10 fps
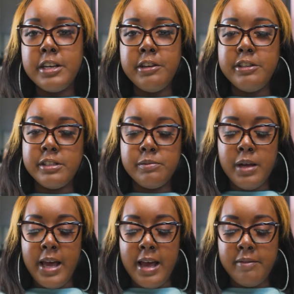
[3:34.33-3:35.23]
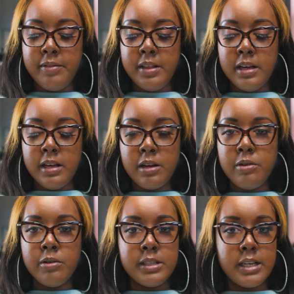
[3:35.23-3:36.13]
You just will have the
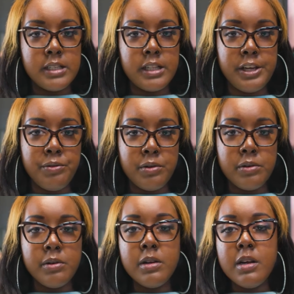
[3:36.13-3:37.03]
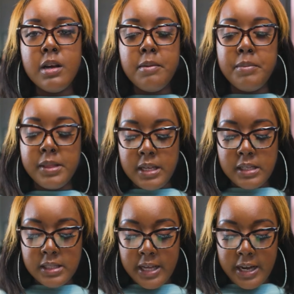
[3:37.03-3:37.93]
cortex and the cuticle. But
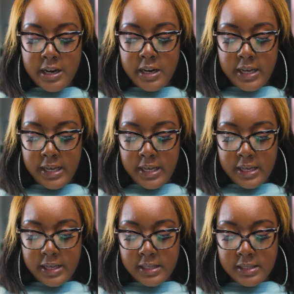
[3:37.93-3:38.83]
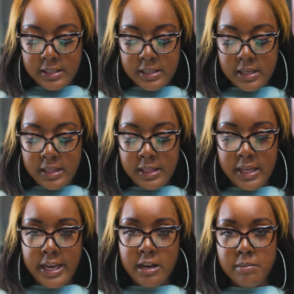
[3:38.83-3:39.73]
this layer is
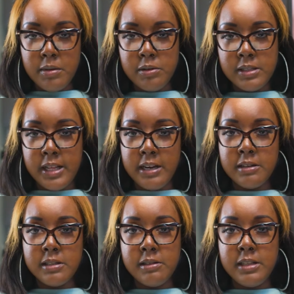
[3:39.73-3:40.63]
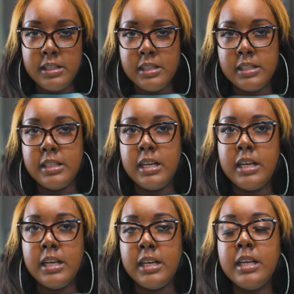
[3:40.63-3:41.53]
the innermost layer, so this is
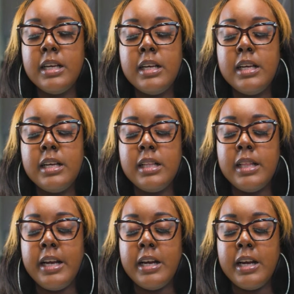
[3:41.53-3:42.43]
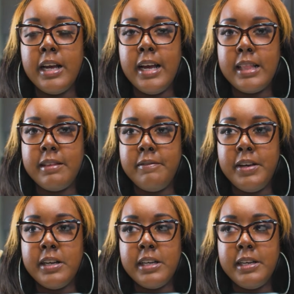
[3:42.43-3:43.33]
the layer at the
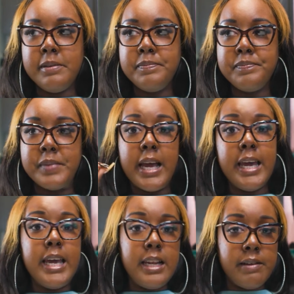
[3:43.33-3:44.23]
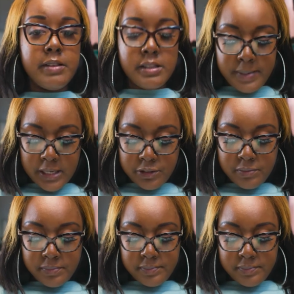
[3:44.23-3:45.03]
very end of the spectrum.